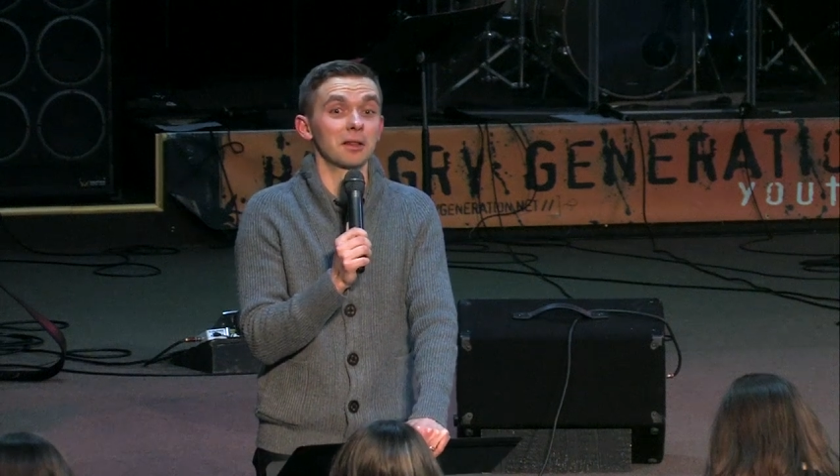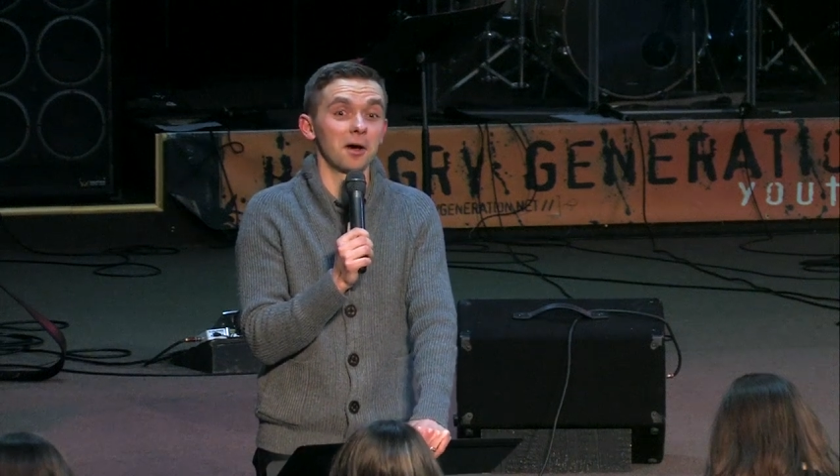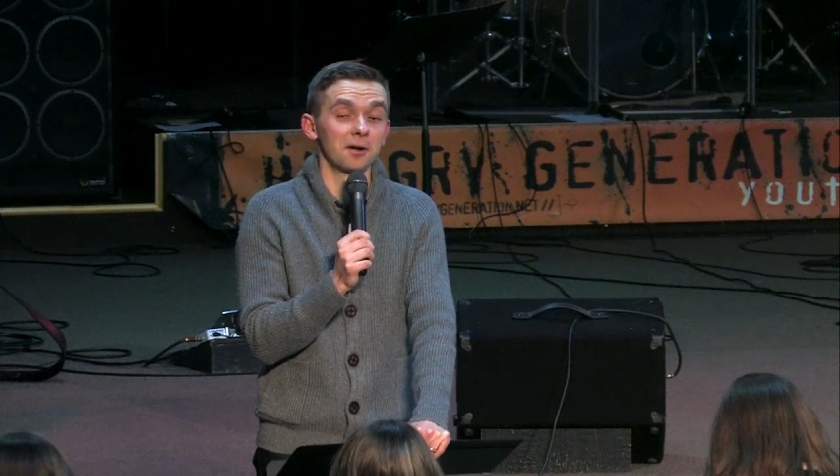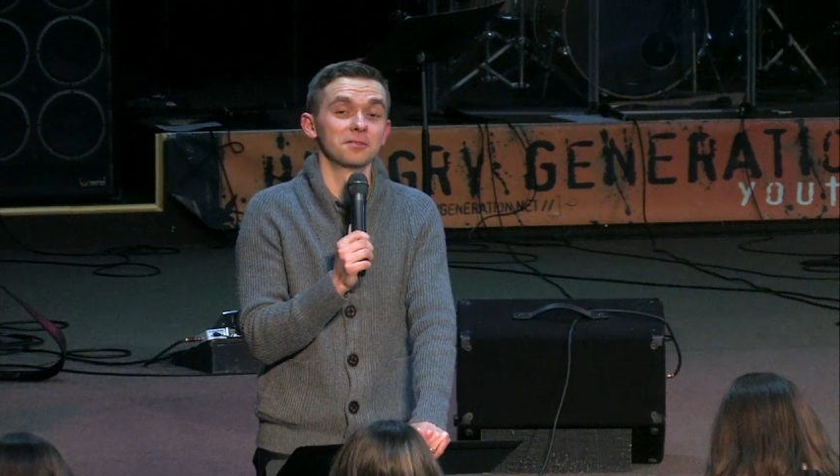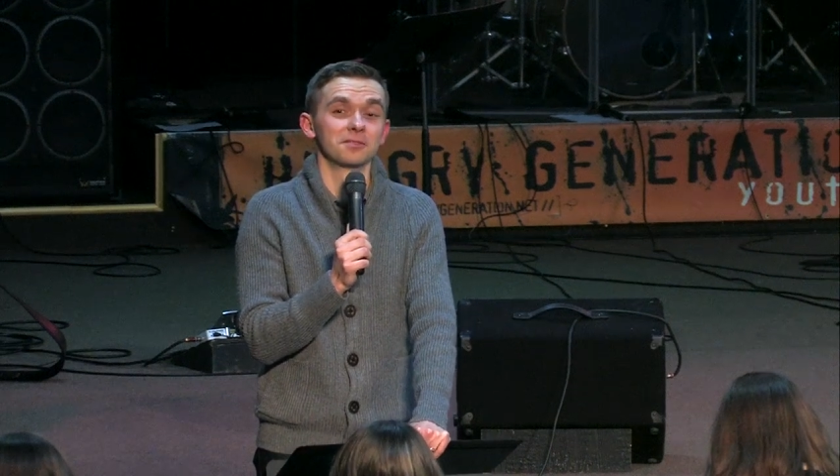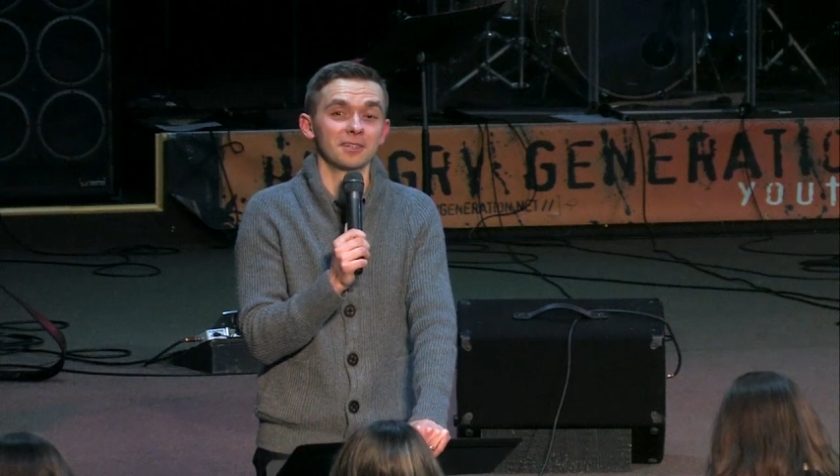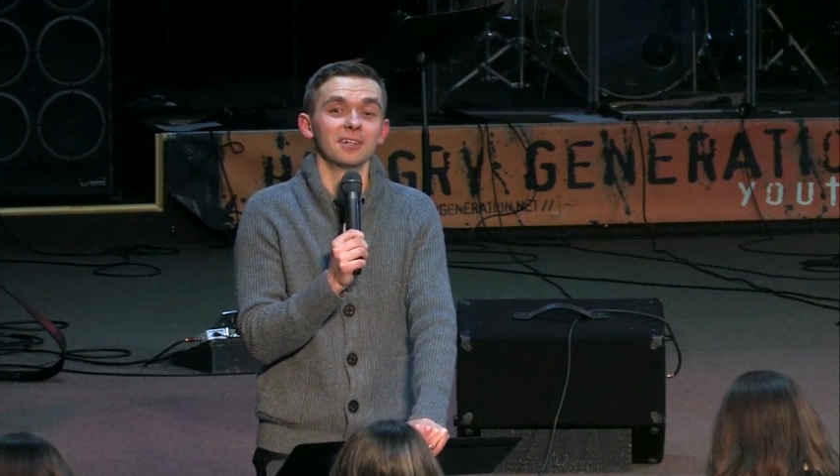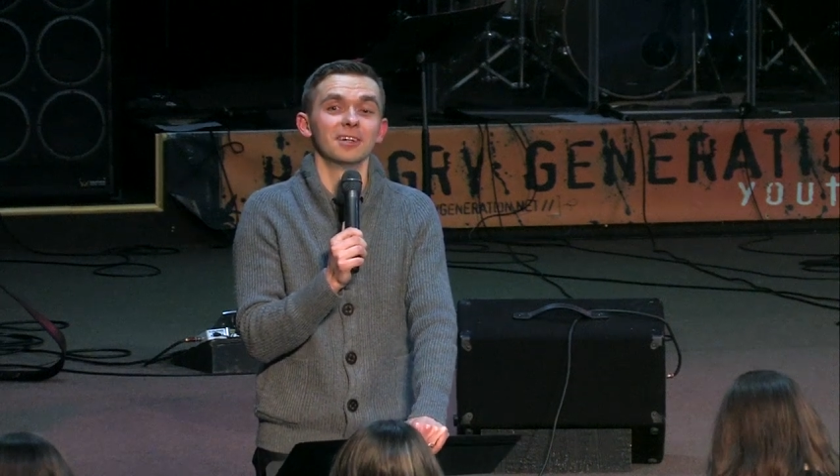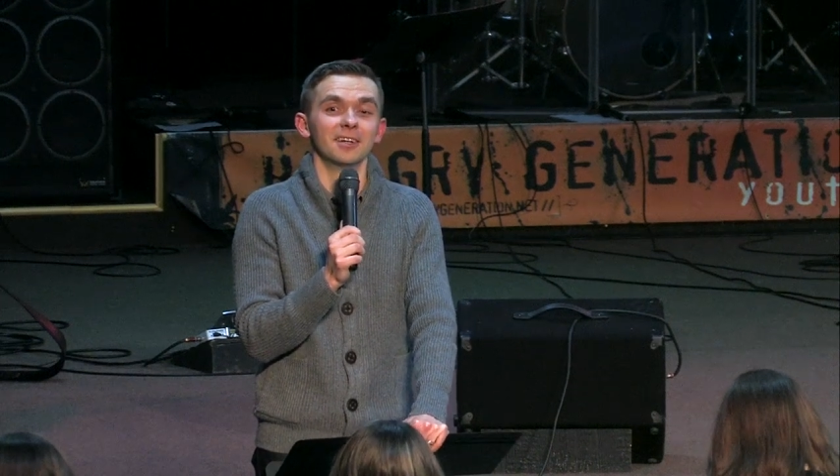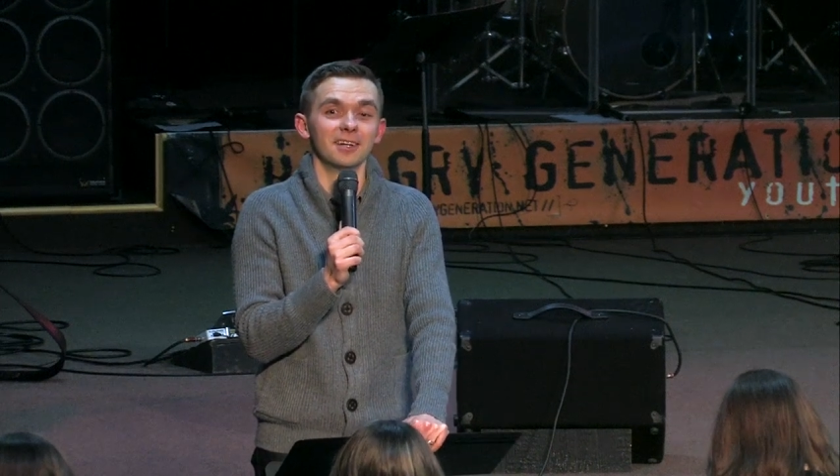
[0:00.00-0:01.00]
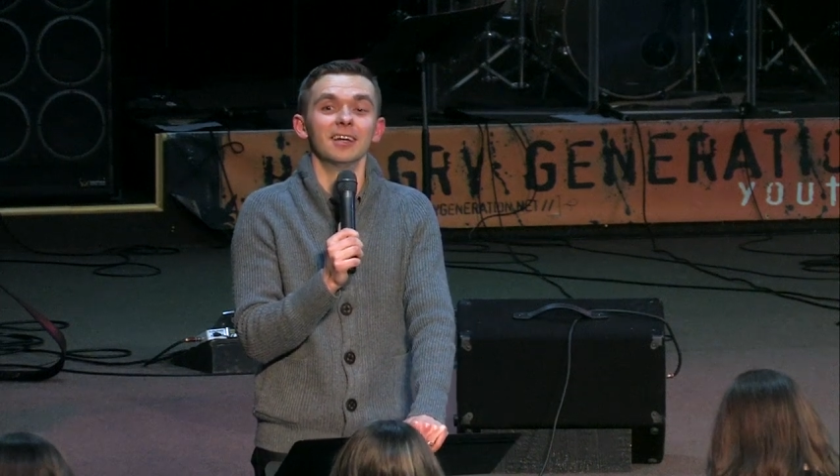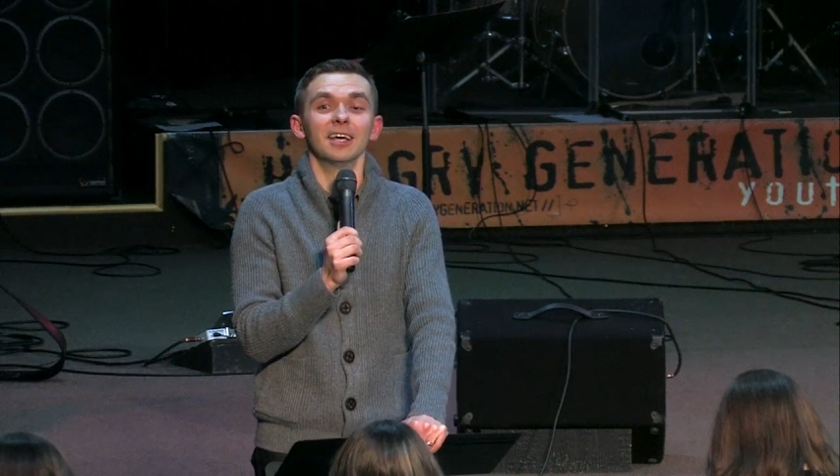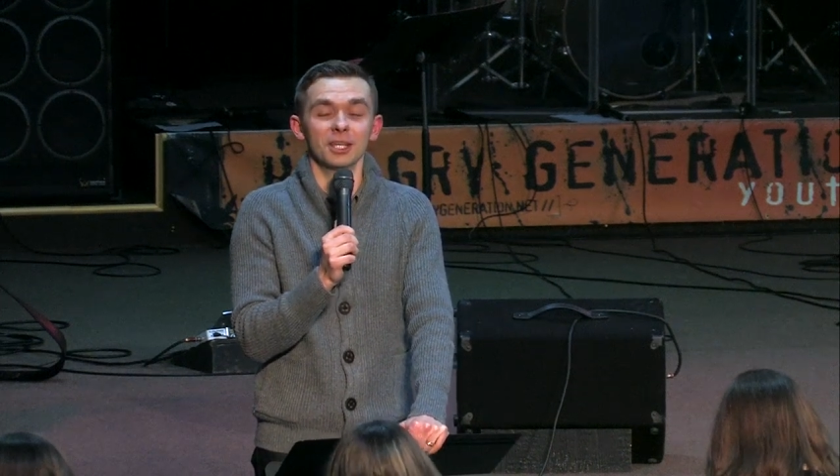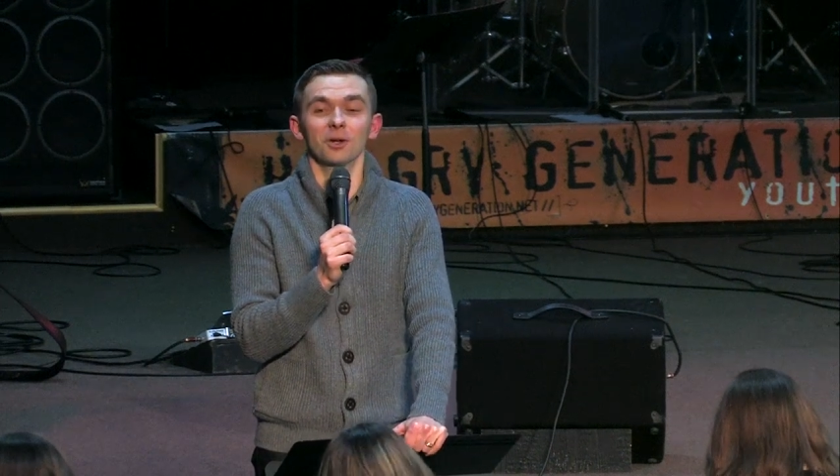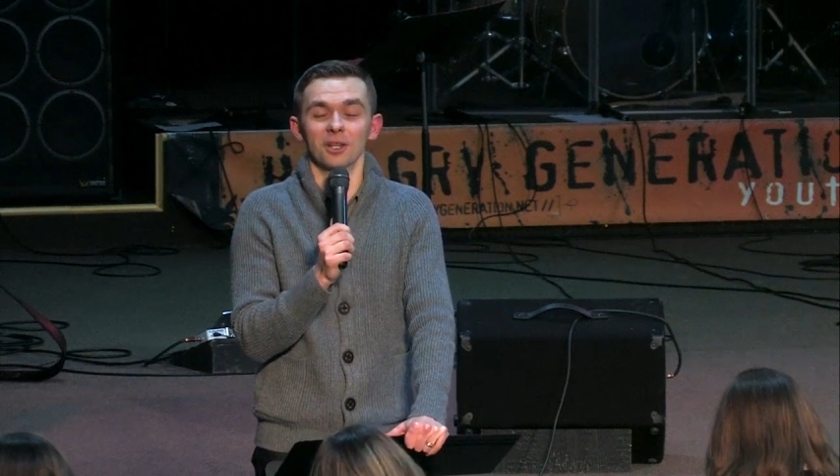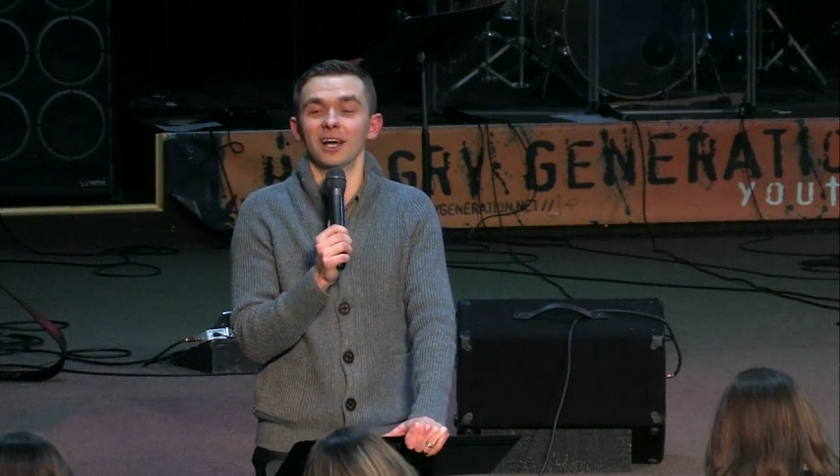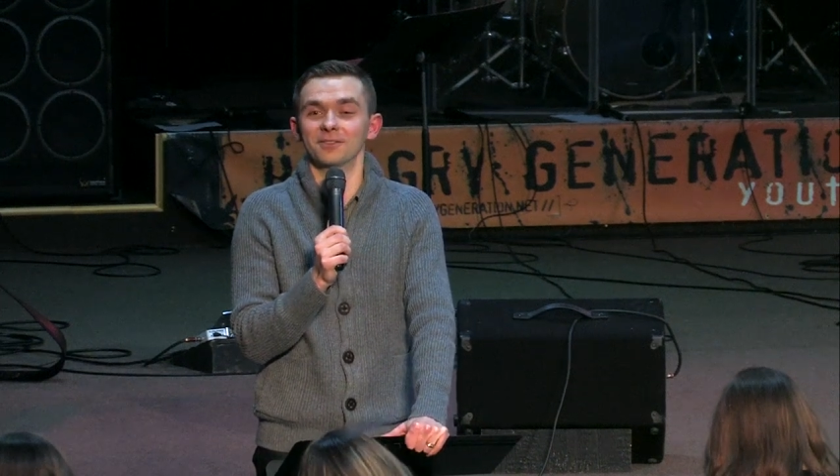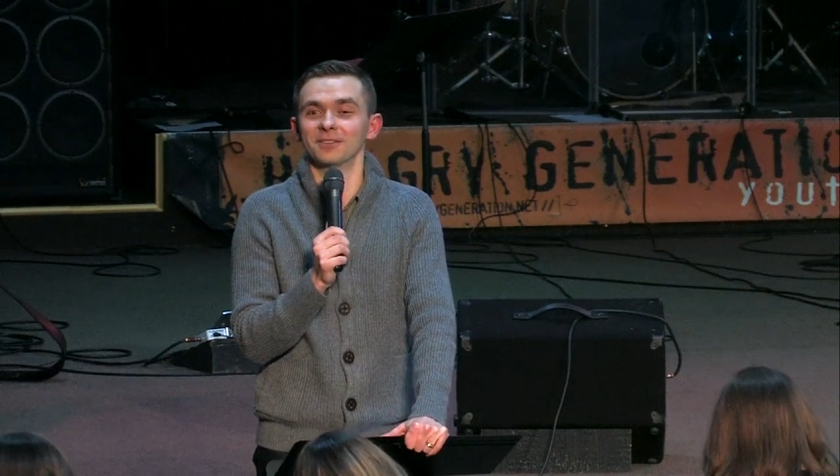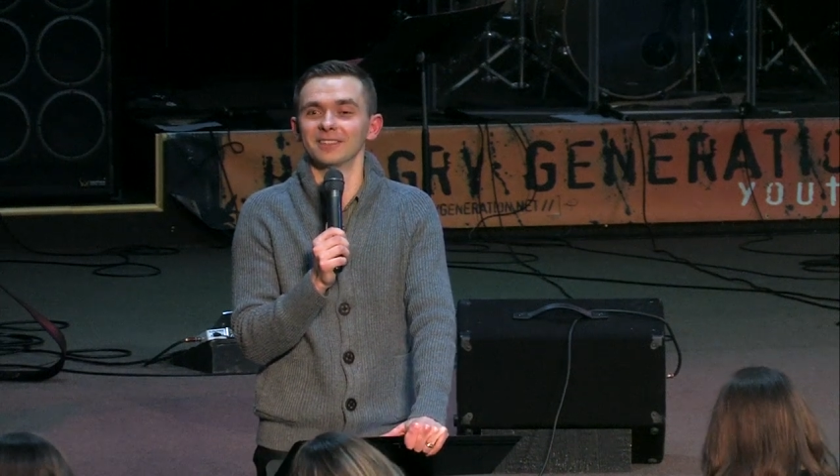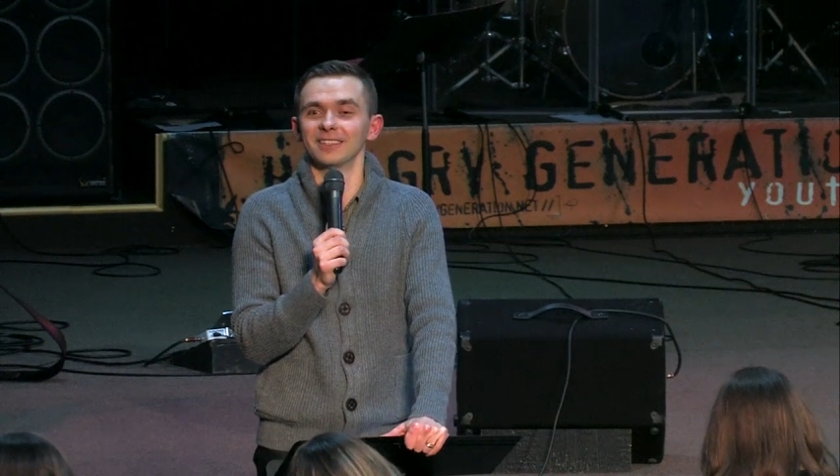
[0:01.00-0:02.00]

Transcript: love in your life.